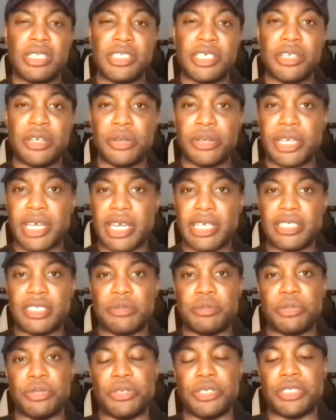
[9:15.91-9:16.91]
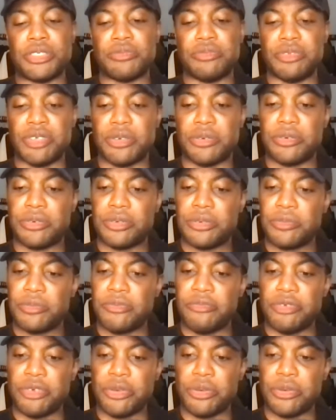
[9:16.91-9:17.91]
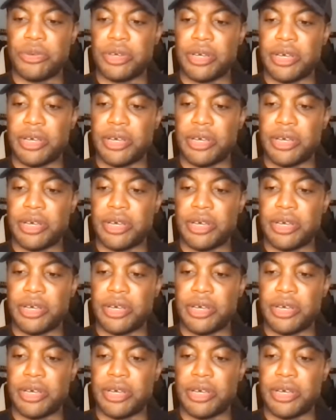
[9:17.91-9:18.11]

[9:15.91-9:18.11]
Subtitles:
did okay, to be honest with you.